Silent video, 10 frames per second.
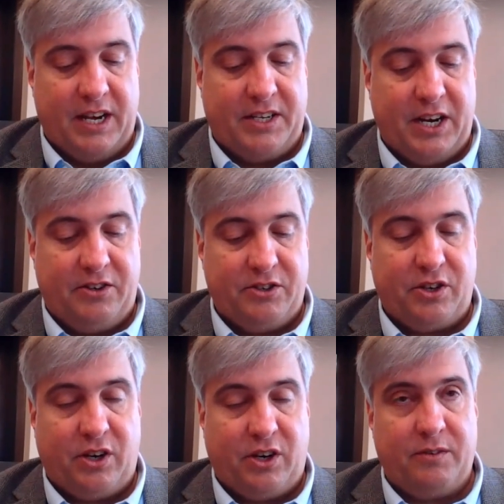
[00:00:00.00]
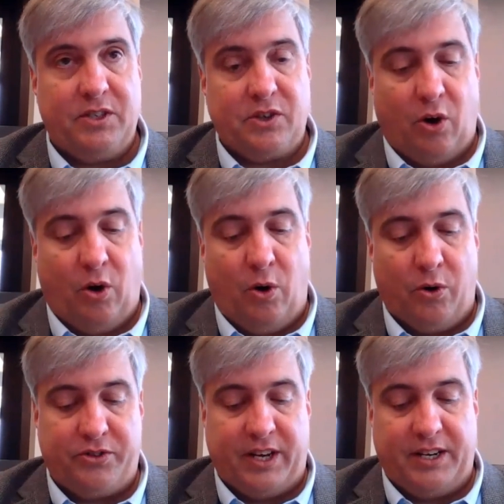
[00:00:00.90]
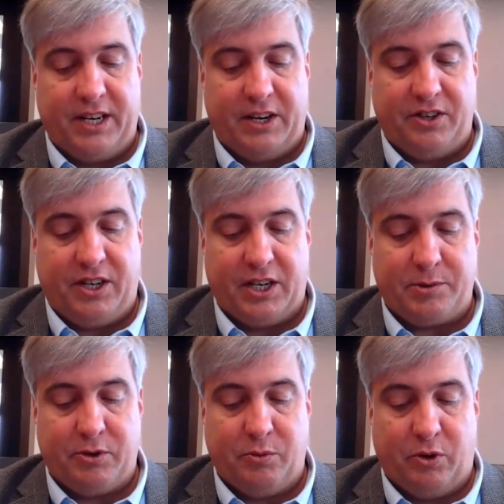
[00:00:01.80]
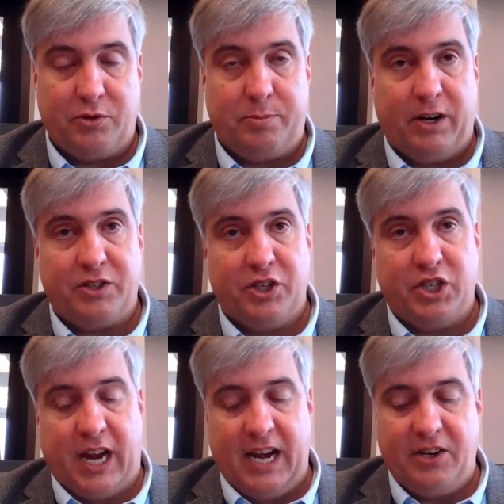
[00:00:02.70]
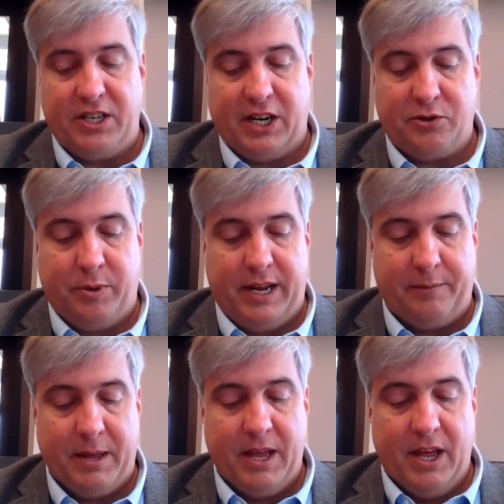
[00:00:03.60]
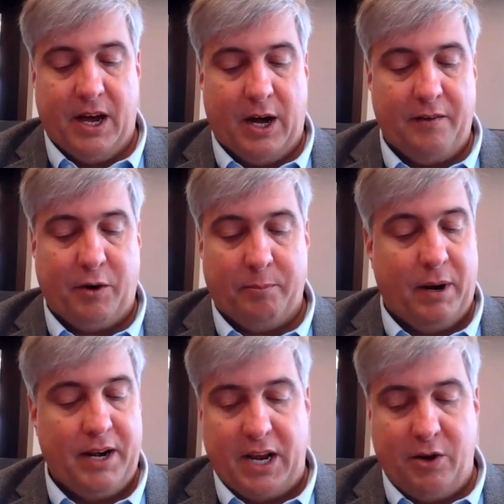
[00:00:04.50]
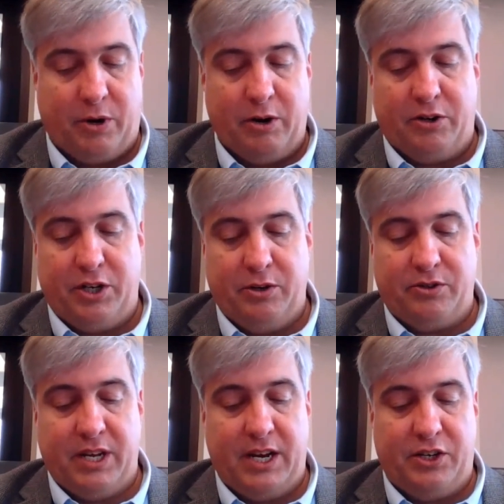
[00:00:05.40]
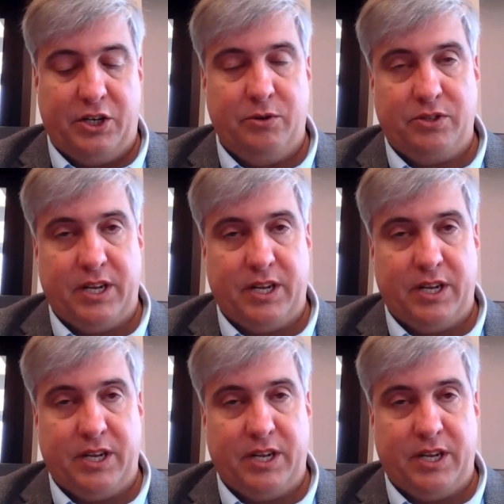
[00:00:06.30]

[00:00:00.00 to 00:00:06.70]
Sanitation services, all sanitation customers will experience a change next week. If you're Monday, you'll go to Tuesday.